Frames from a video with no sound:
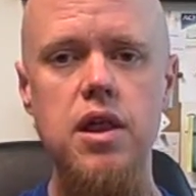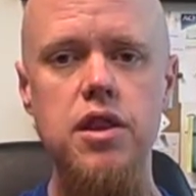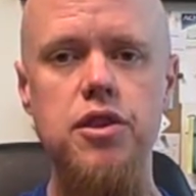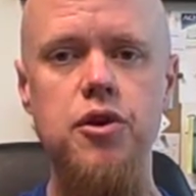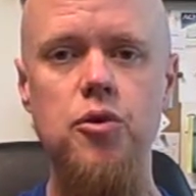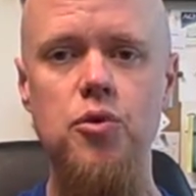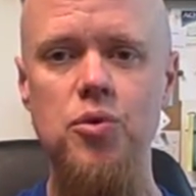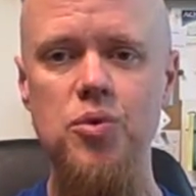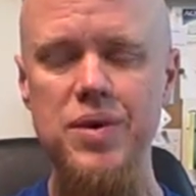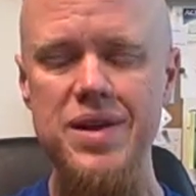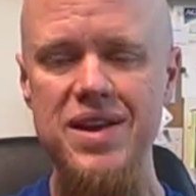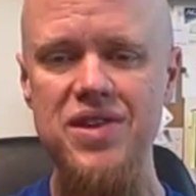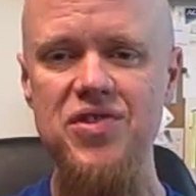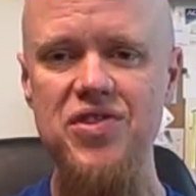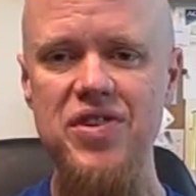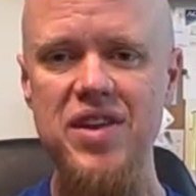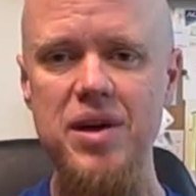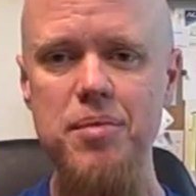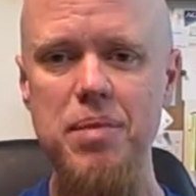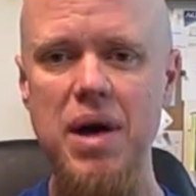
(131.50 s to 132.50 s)
The
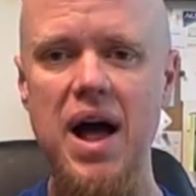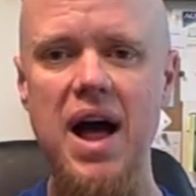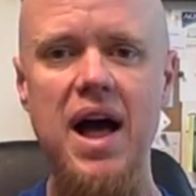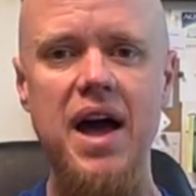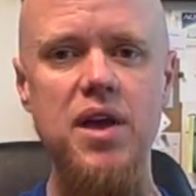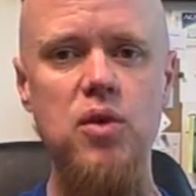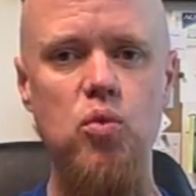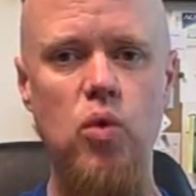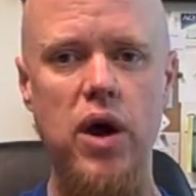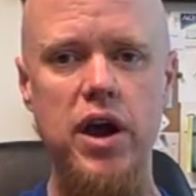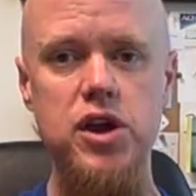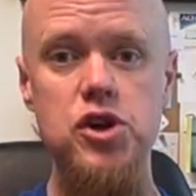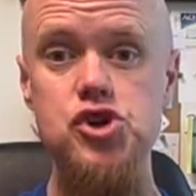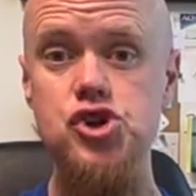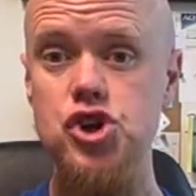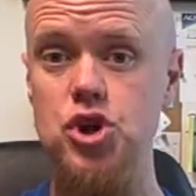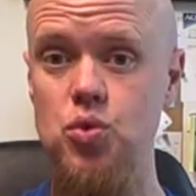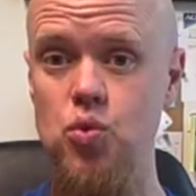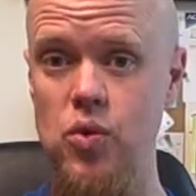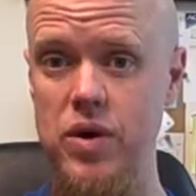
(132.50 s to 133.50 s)
reasoning behind why you
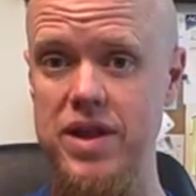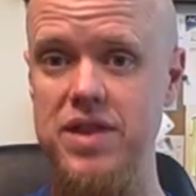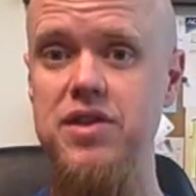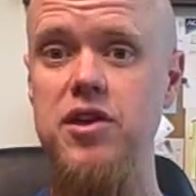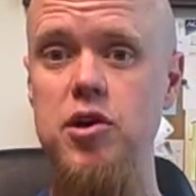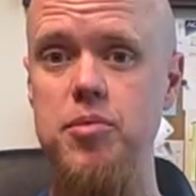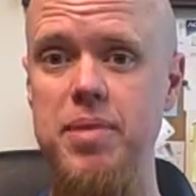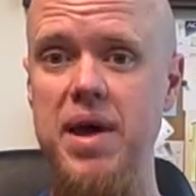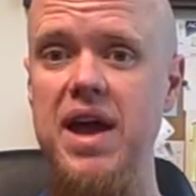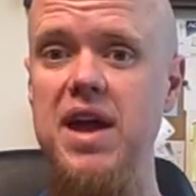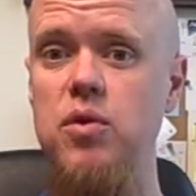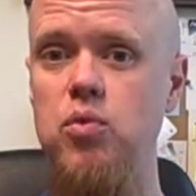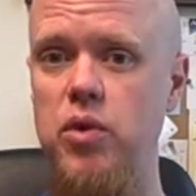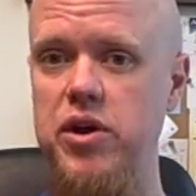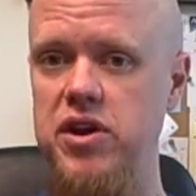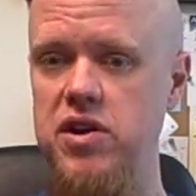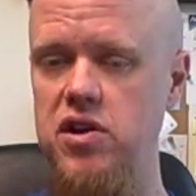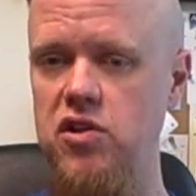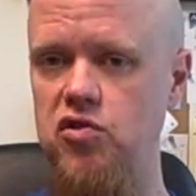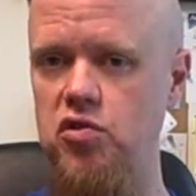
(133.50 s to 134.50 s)
should win the debate
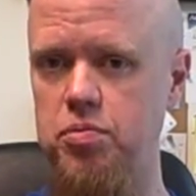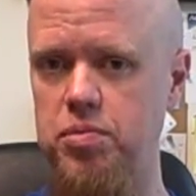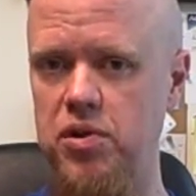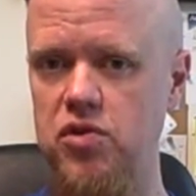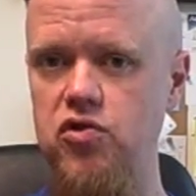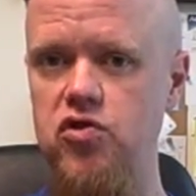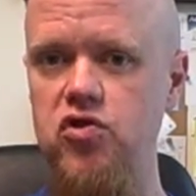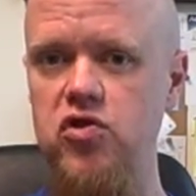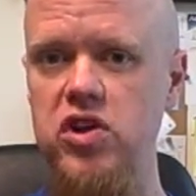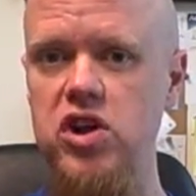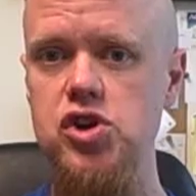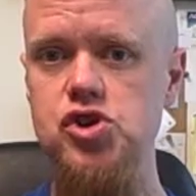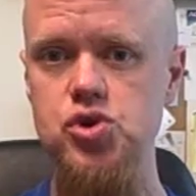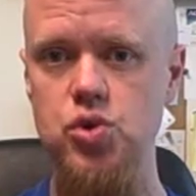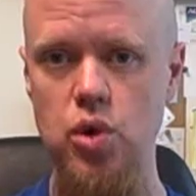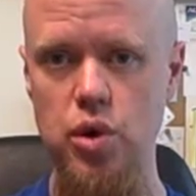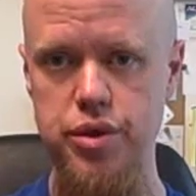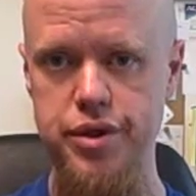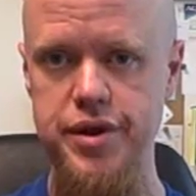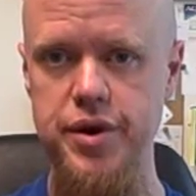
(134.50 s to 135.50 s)
when it is a
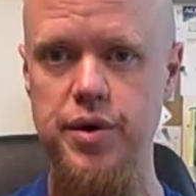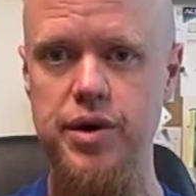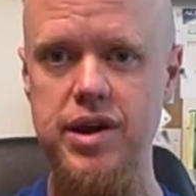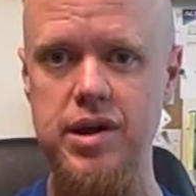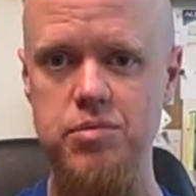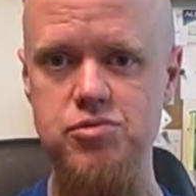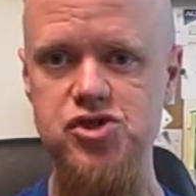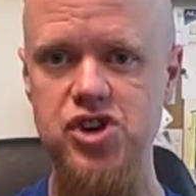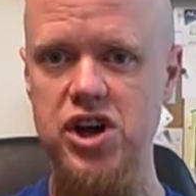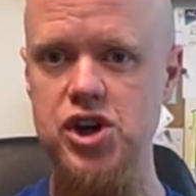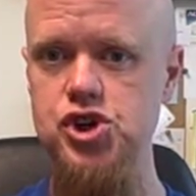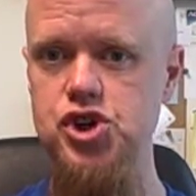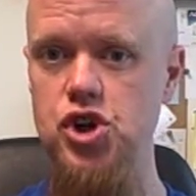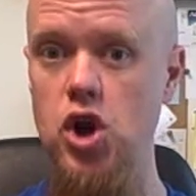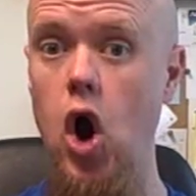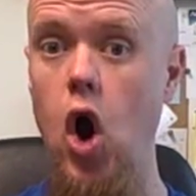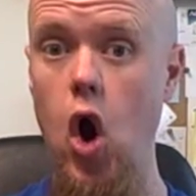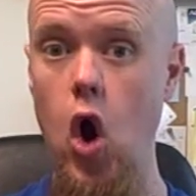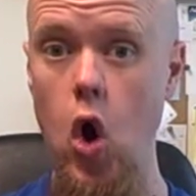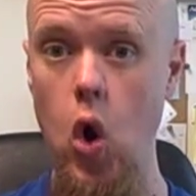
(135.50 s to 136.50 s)
procedural theory
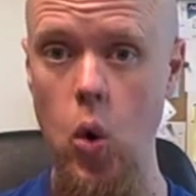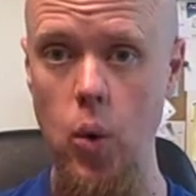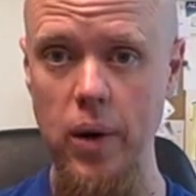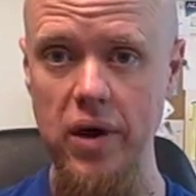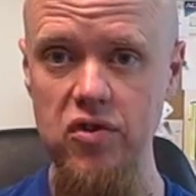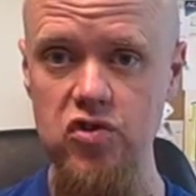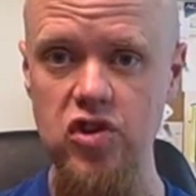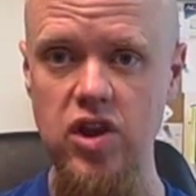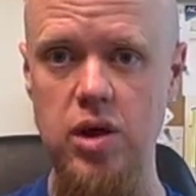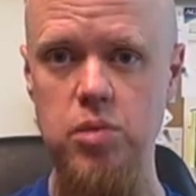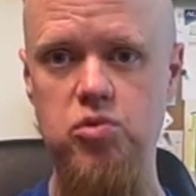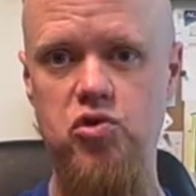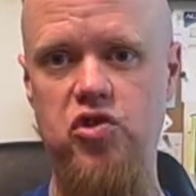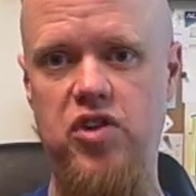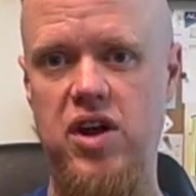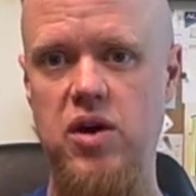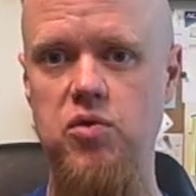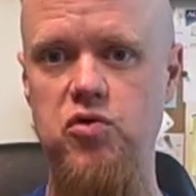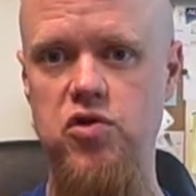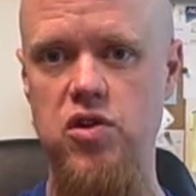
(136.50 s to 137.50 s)
objection always comes
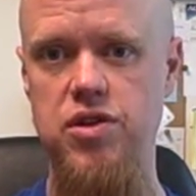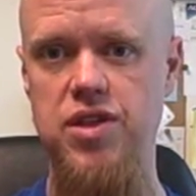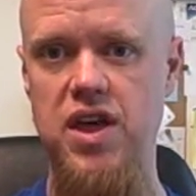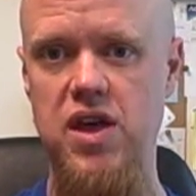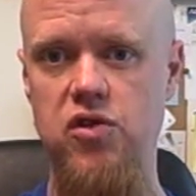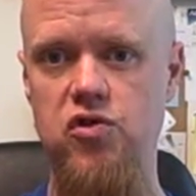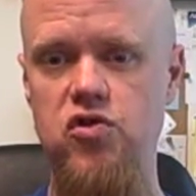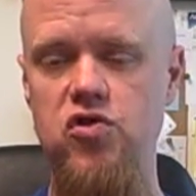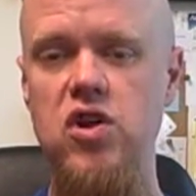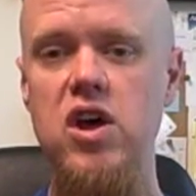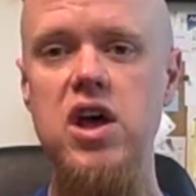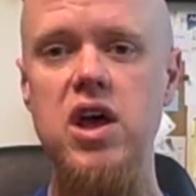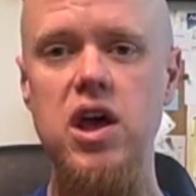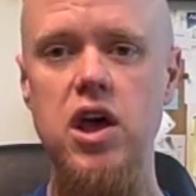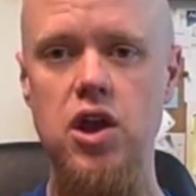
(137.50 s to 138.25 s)
down to this.